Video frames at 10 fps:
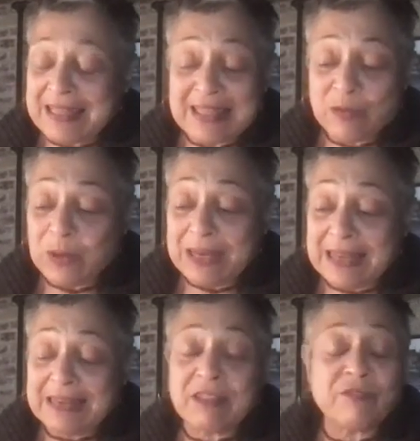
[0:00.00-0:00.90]
think we
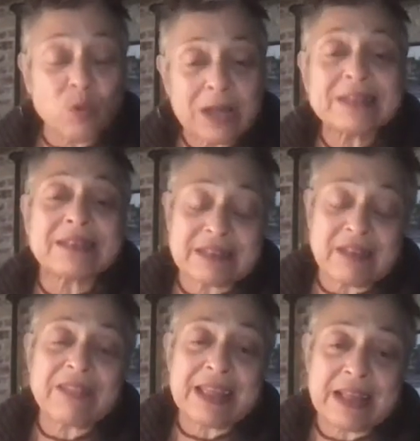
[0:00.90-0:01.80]
need the voices
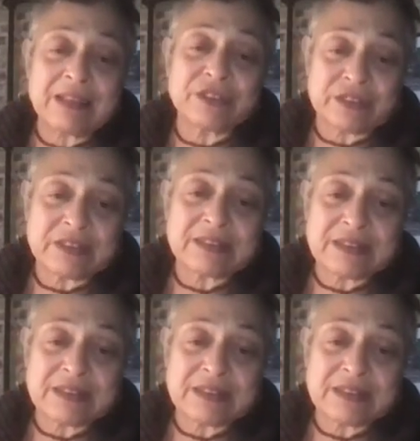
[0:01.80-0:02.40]
of the elders,